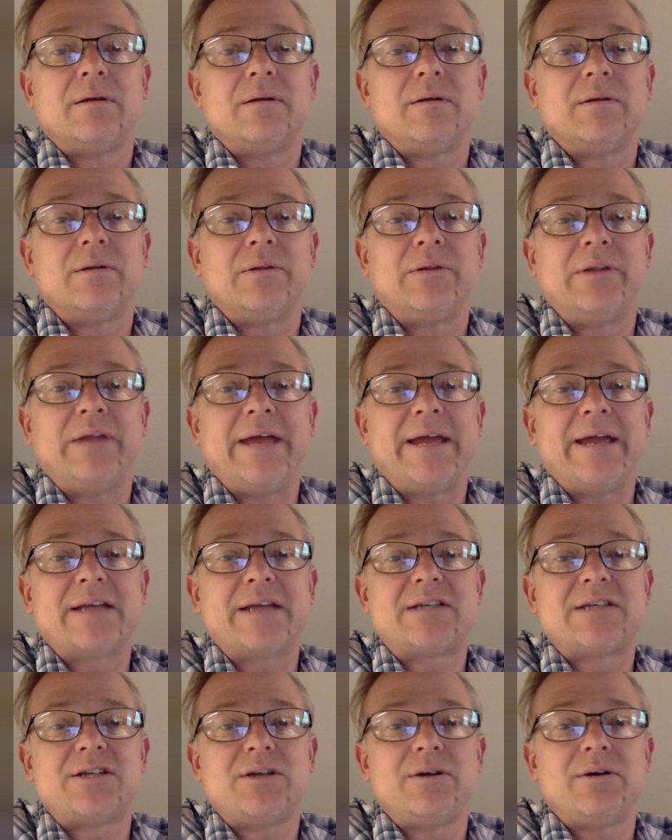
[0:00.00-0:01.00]
links
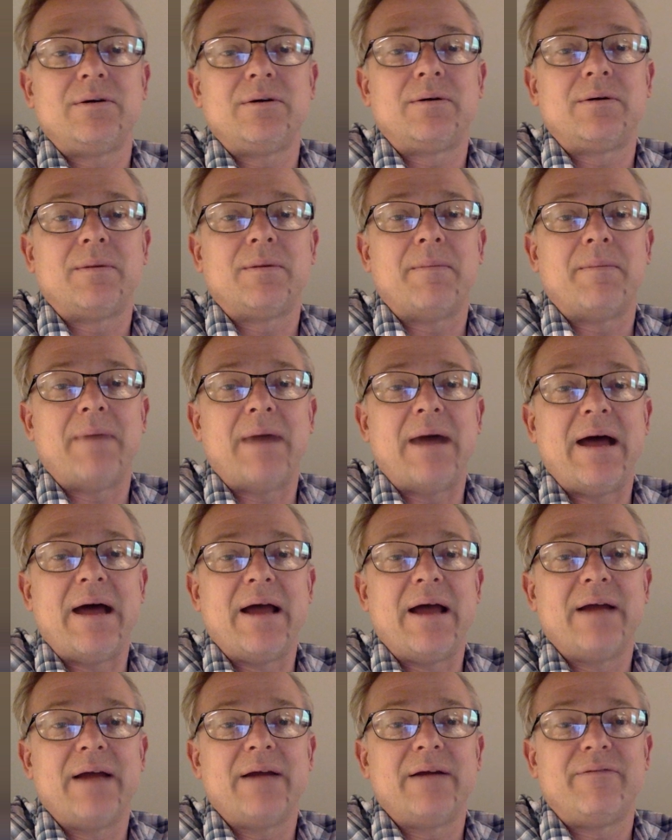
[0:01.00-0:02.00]
to my
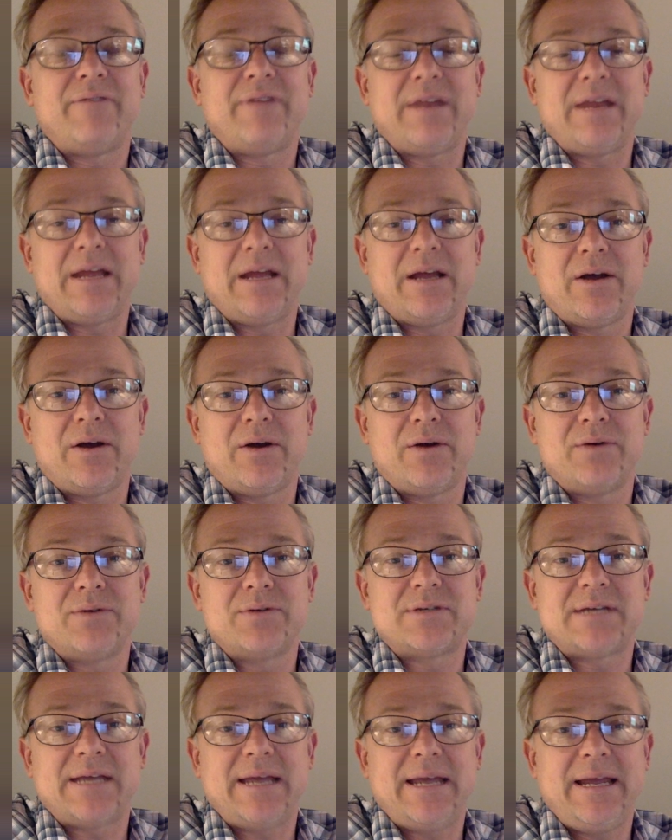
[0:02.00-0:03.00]
videos
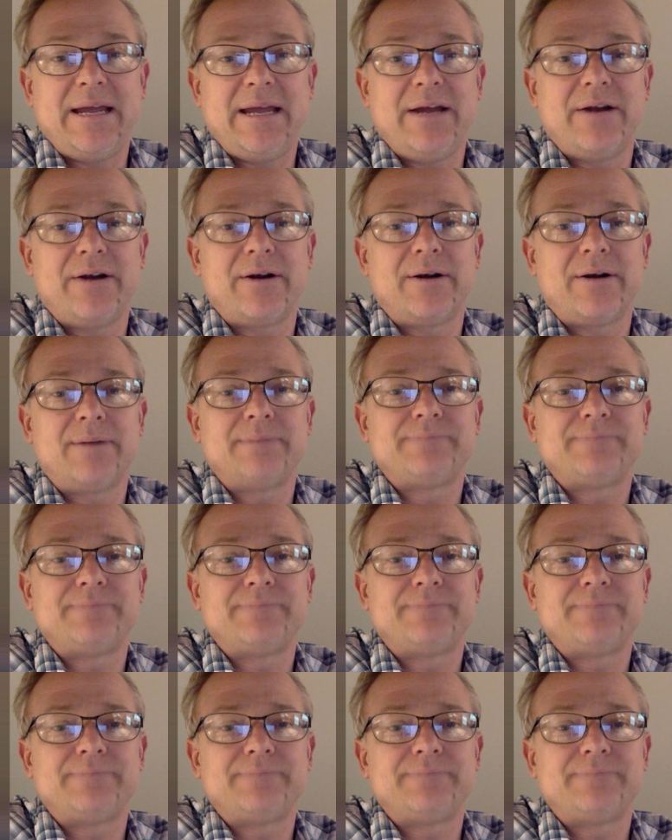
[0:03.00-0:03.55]
here,